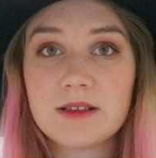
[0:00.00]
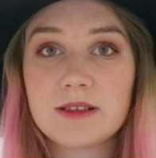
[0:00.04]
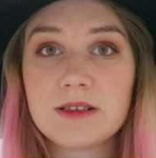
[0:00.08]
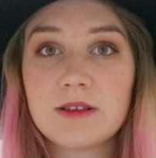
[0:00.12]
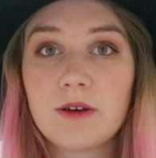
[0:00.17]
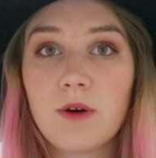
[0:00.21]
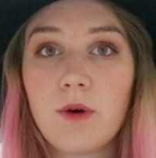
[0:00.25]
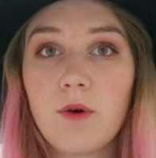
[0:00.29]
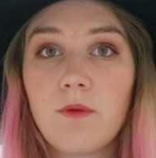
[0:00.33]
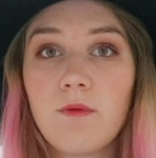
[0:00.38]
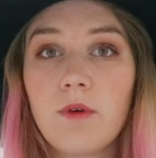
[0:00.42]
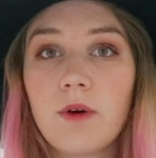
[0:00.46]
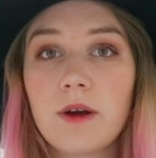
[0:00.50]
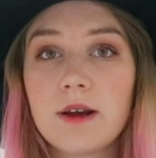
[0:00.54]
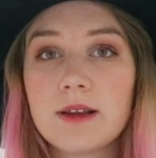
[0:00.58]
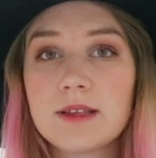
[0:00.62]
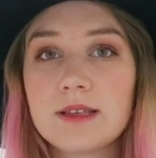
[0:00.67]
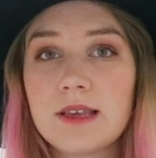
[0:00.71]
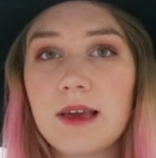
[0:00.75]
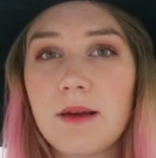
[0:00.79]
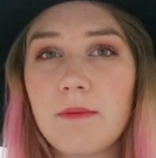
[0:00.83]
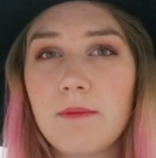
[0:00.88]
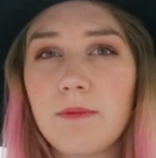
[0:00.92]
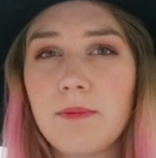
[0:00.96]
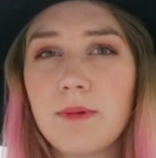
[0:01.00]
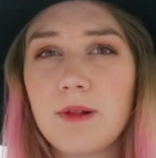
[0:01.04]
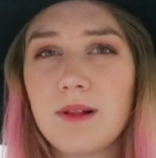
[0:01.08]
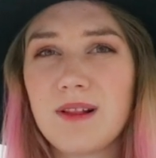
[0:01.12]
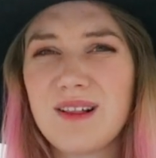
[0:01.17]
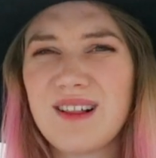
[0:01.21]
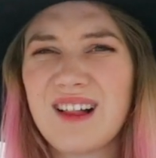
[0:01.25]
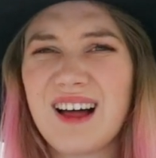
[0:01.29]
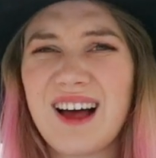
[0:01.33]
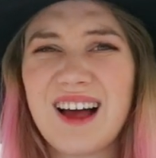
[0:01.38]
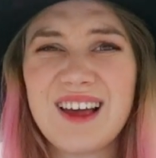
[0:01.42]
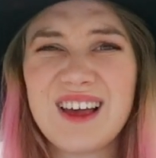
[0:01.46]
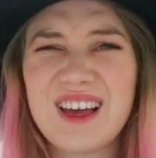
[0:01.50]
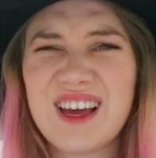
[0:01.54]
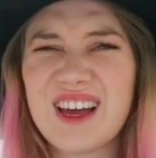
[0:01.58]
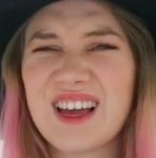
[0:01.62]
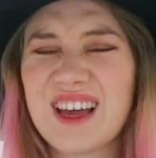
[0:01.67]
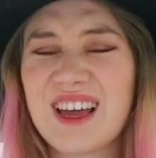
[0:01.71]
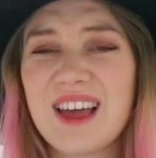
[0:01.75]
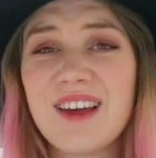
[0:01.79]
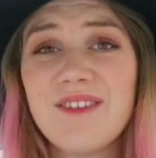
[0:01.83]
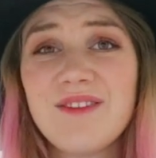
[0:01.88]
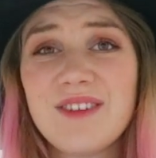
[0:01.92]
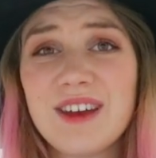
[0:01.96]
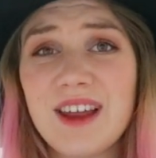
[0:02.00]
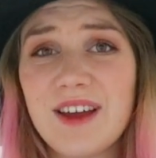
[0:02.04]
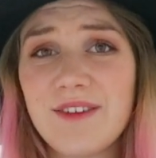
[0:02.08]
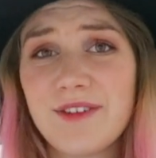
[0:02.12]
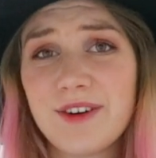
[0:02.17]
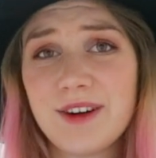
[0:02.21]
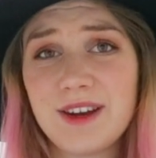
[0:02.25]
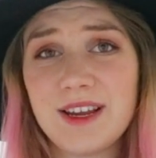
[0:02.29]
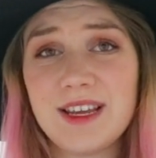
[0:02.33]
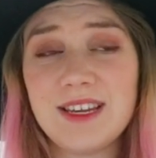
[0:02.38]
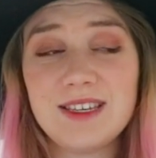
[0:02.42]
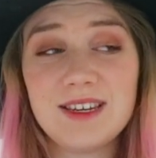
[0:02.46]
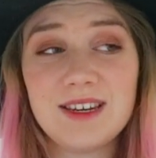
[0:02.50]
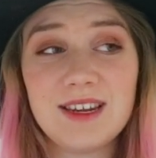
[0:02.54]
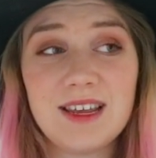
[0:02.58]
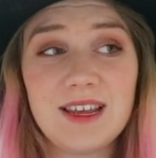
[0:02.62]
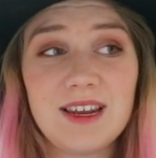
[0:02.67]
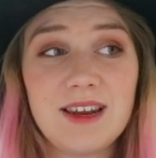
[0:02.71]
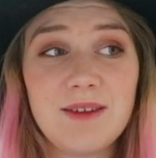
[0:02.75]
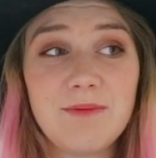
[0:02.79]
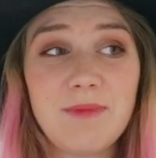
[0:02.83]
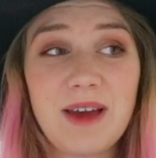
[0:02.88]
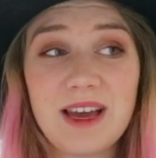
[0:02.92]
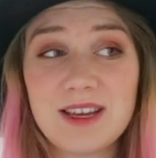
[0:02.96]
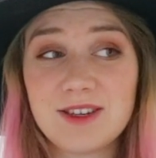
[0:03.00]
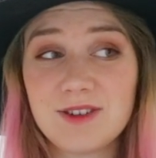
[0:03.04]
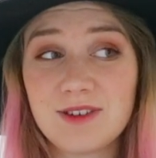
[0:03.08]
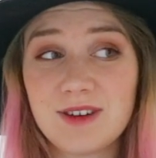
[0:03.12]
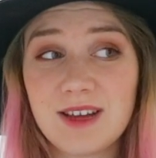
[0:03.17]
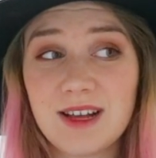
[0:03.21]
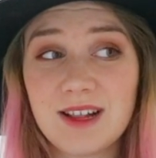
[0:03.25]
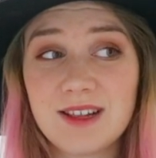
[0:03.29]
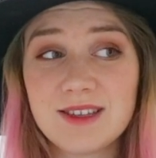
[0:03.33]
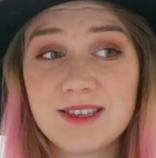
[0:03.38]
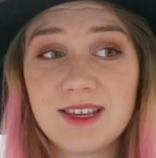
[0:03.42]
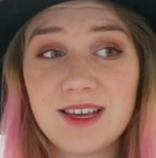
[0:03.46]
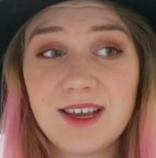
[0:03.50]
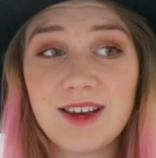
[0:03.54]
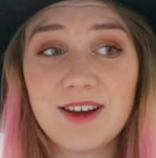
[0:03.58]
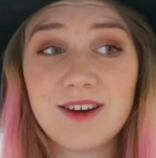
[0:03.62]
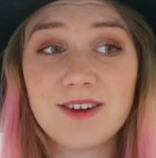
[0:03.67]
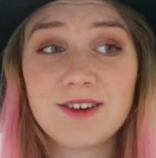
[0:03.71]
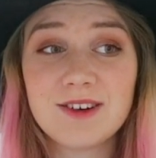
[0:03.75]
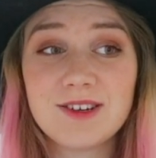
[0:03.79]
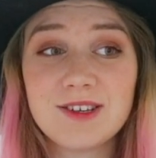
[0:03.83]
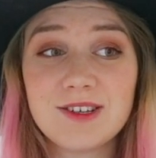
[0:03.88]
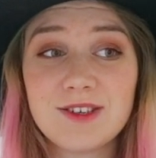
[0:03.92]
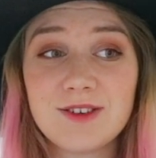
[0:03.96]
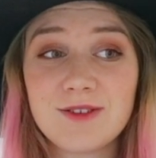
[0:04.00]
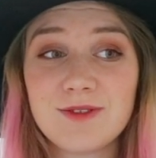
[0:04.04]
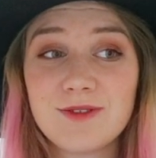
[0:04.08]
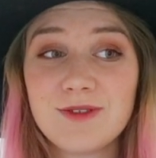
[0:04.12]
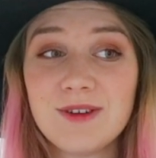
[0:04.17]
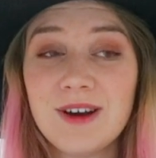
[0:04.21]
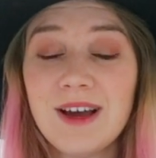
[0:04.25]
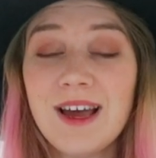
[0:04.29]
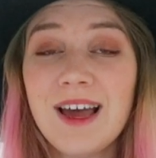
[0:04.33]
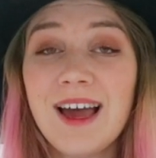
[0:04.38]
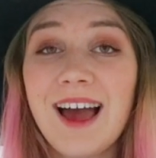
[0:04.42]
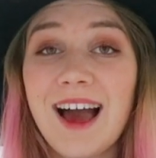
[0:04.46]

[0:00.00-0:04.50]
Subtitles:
So for example, I have never eaten in McDonald's here, so